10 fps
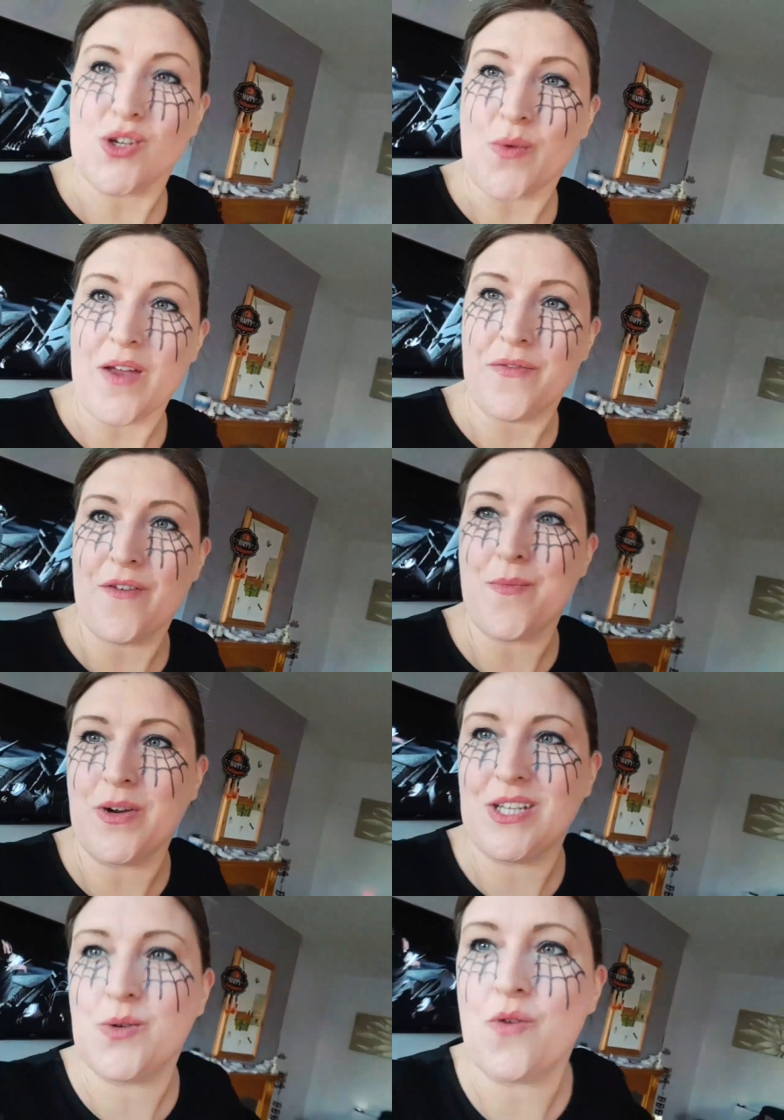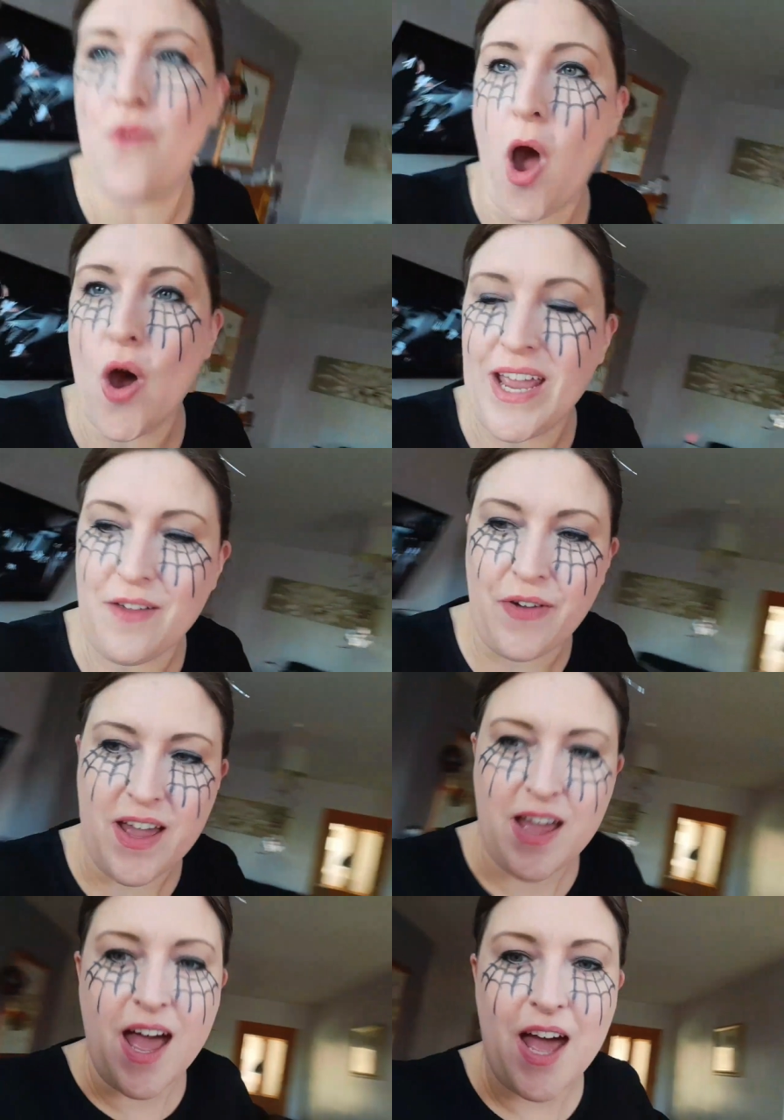just waiting for everybody to arrive.
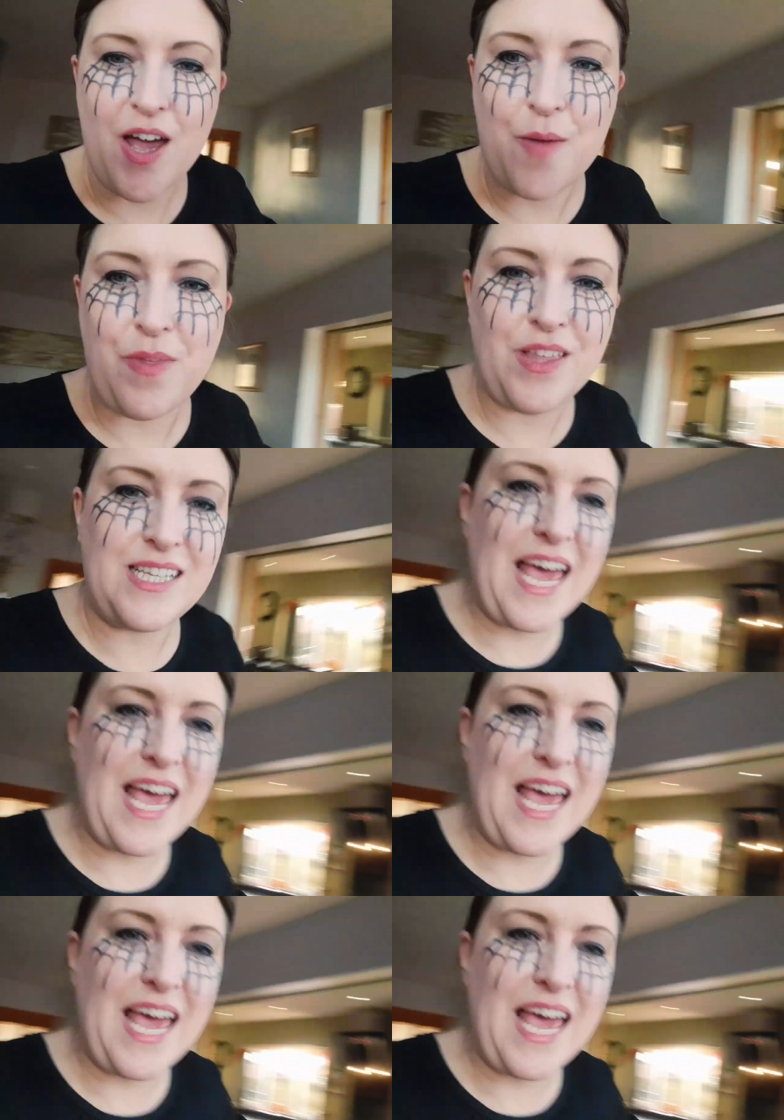Um, the